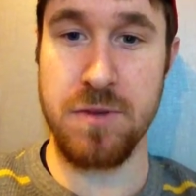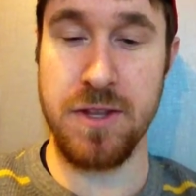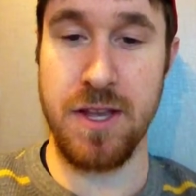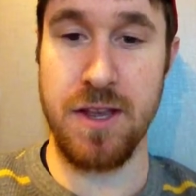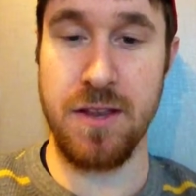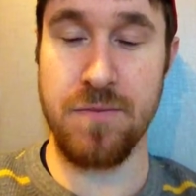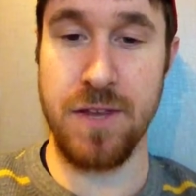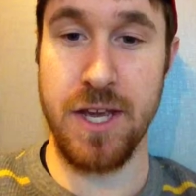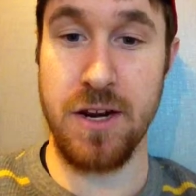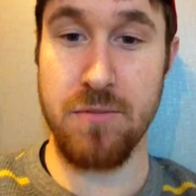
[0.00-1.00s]
but they
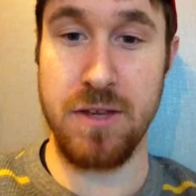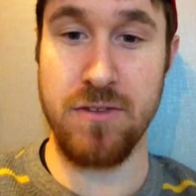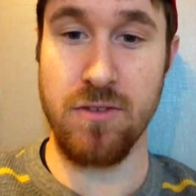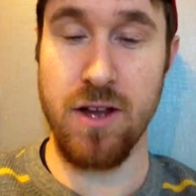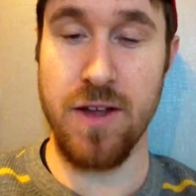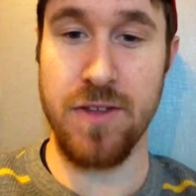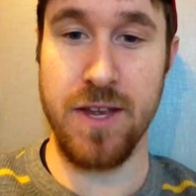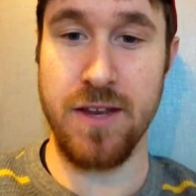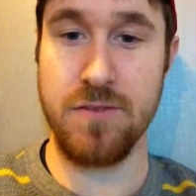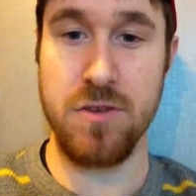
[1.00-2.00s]
get on base a lot and they
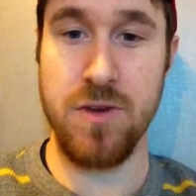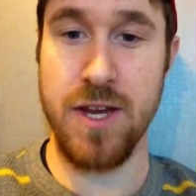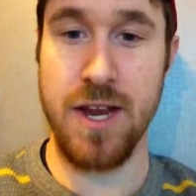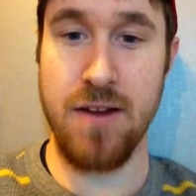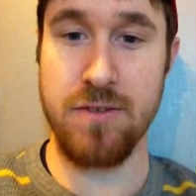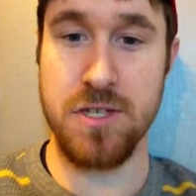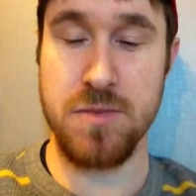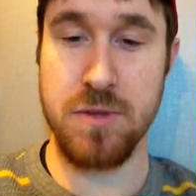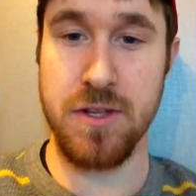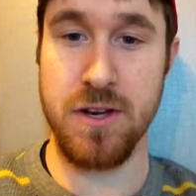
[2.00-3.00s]
get 280
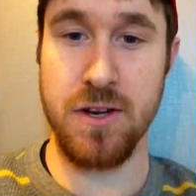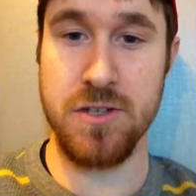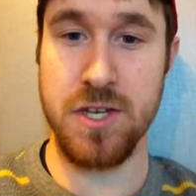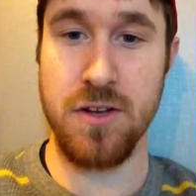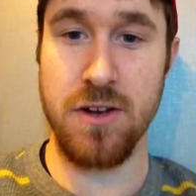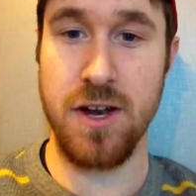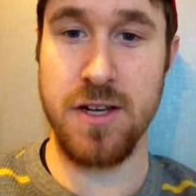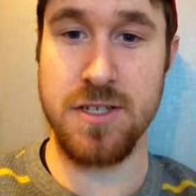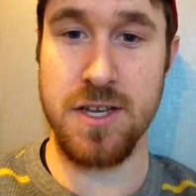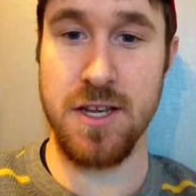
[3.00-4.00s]
averages, but they're your single
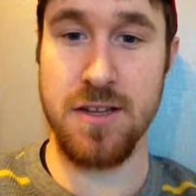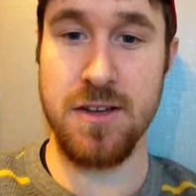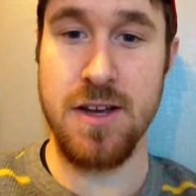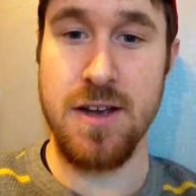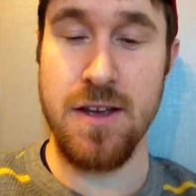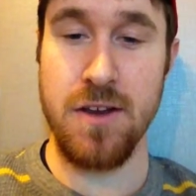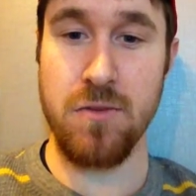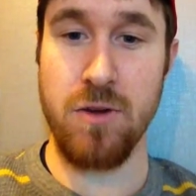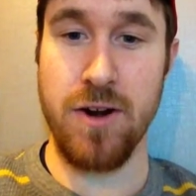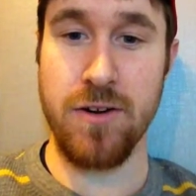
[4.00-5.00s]
guys that can
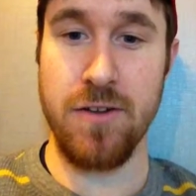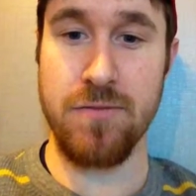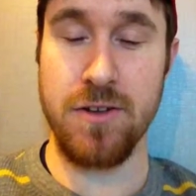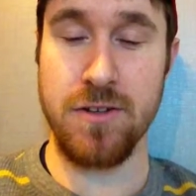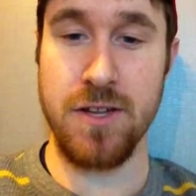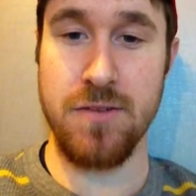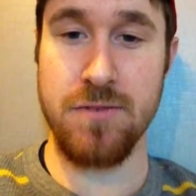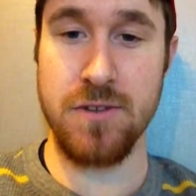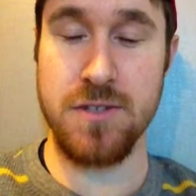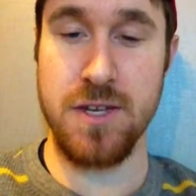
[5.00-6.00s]
run out infield